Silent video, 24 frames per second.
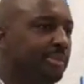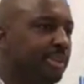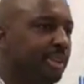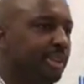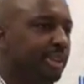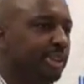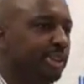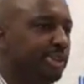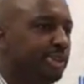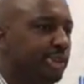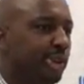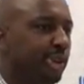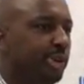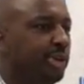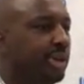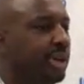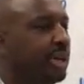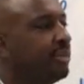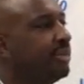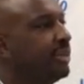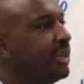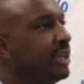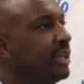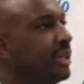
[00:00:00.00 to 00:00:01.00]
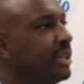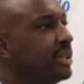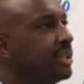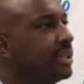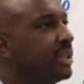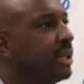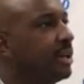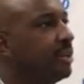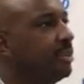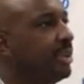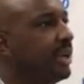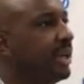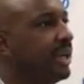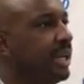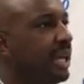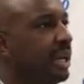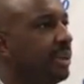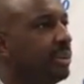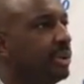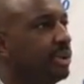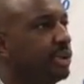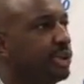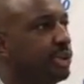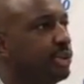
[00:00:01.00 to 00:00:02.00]
the dessert of it is being
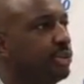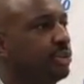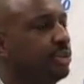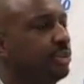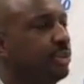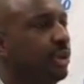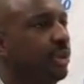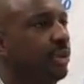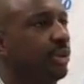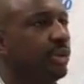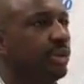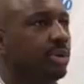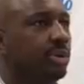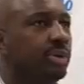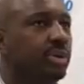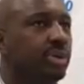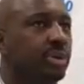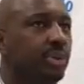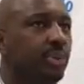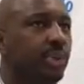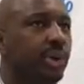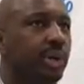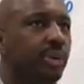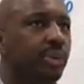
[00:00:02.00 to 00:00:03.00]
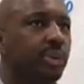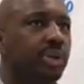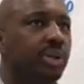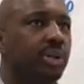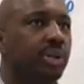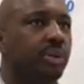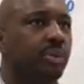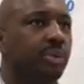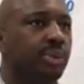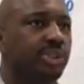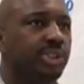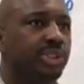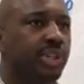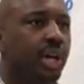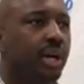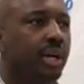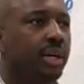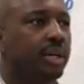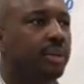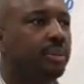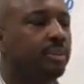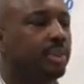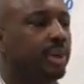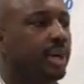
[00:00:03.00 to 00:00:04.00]
able to shoot the ball the way we shot
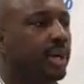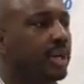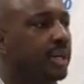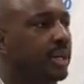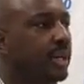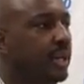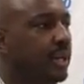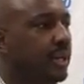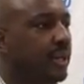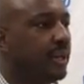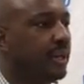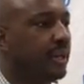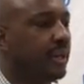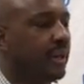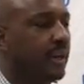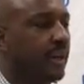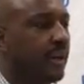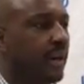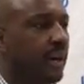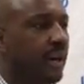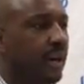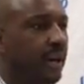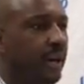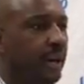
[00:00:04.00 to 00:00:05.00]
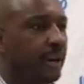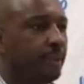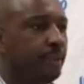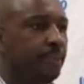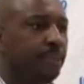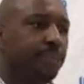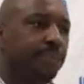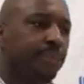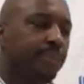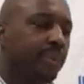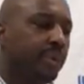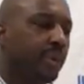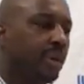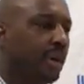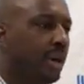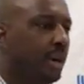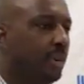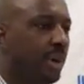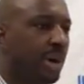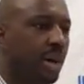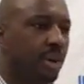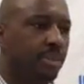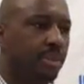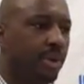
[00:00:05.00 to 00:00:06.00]
it. But
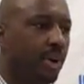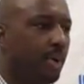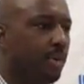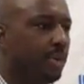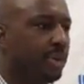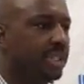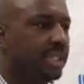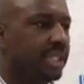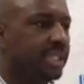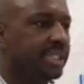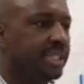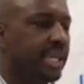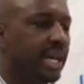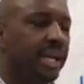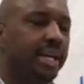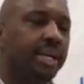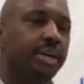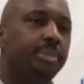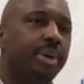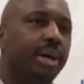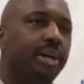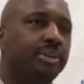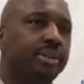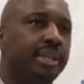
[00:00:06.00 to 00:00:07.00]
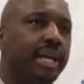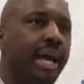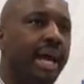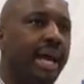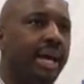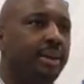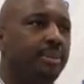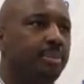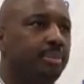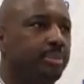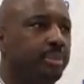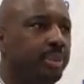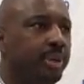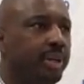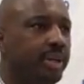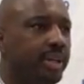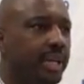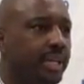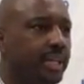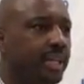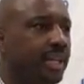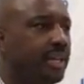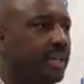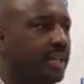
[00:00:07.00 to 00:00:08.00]
I'm always excited about that, but
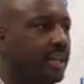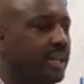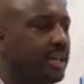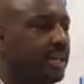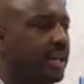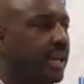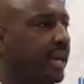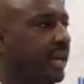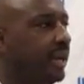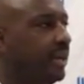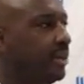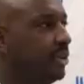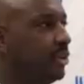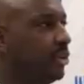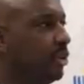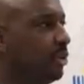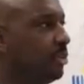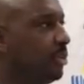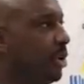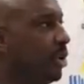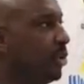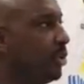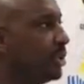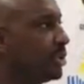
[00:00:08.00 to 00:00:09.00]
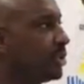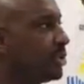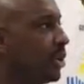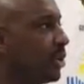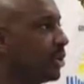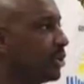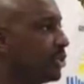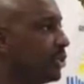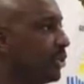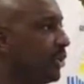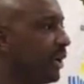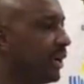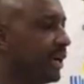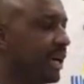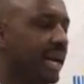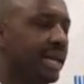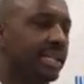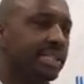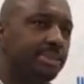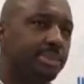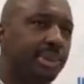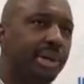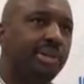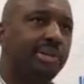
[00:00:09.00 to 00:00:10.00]
at the end of the day, you know, I'm always talking to our
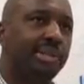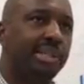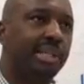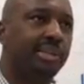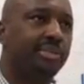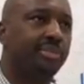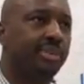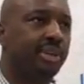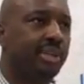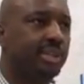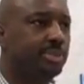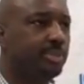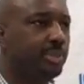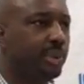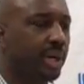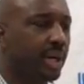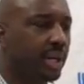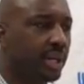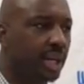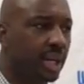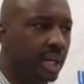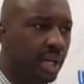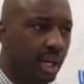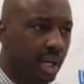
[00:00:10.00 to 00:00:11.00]
guys about defense. But